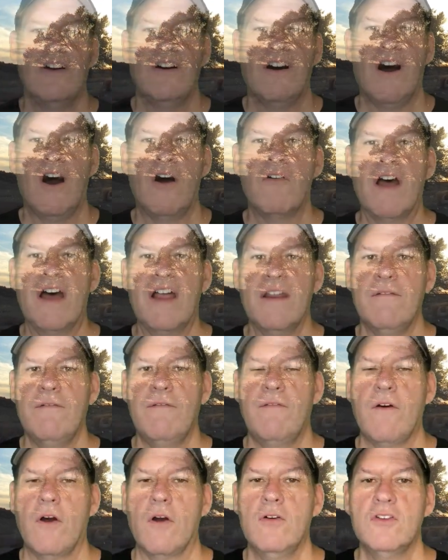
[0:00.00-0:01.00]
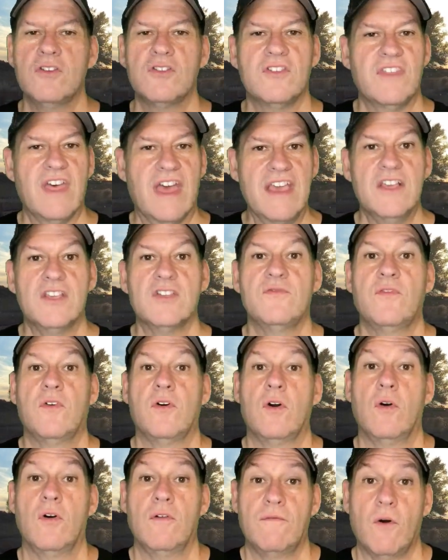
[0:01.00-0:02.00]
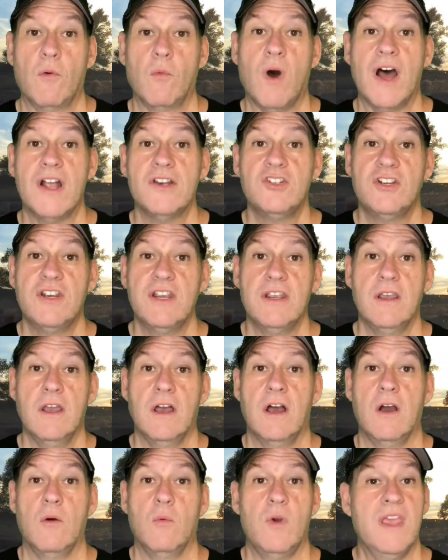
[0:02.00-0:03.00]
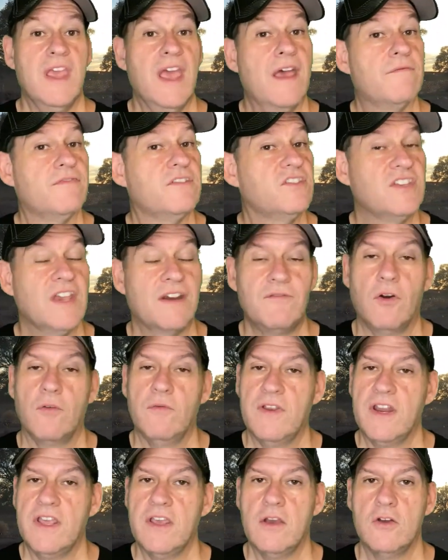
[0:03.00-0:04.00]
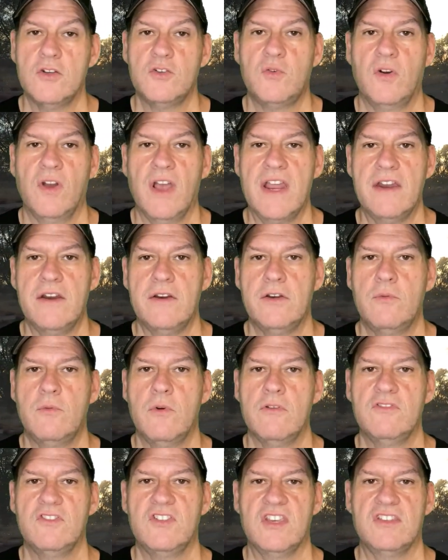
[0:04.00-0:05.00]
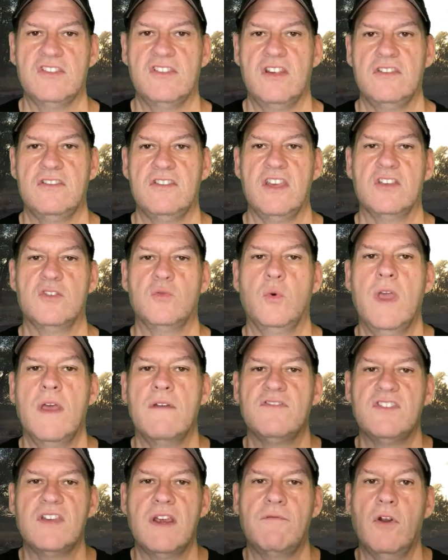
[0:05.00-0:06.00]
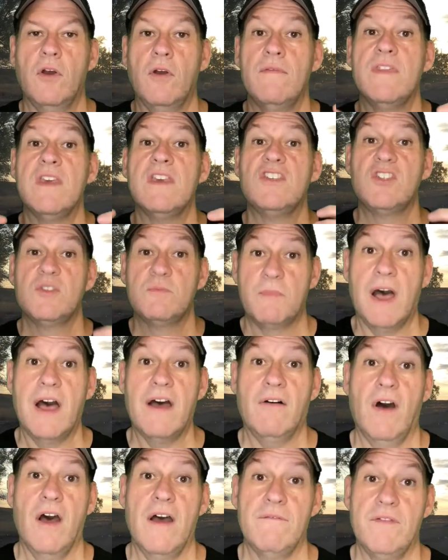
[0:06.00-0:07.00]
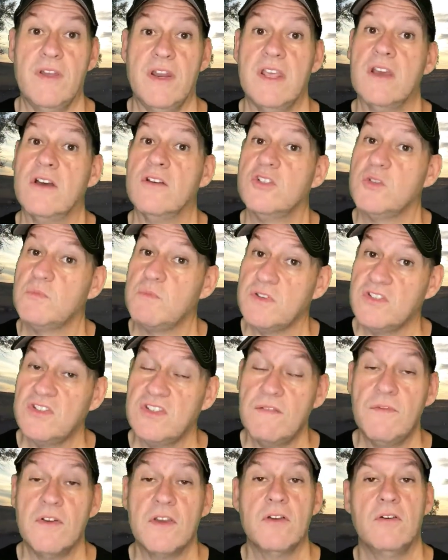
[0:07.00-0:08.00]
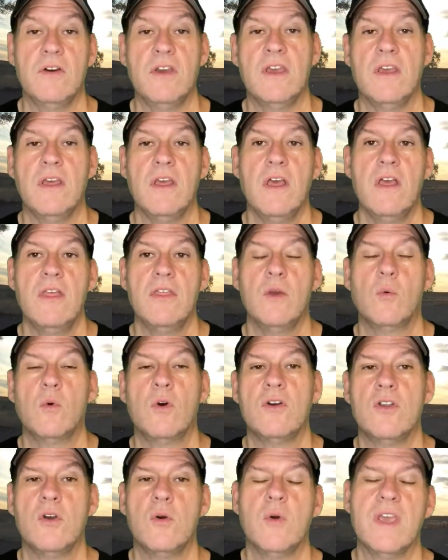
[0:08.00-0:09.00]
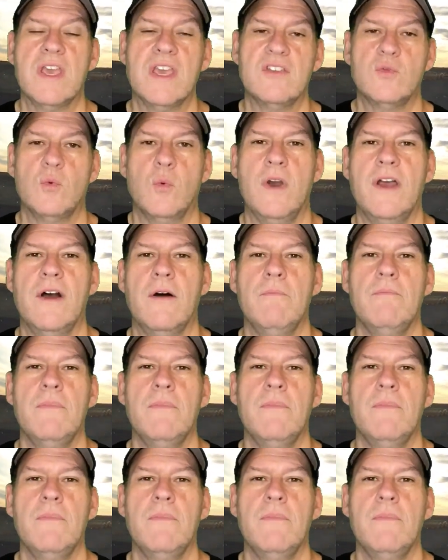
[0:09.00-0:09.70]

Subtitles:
Alrighty folks, thanks for watching. We have several videos related to Route 66. We have several of these spotlight videos specifically that we're doing as well.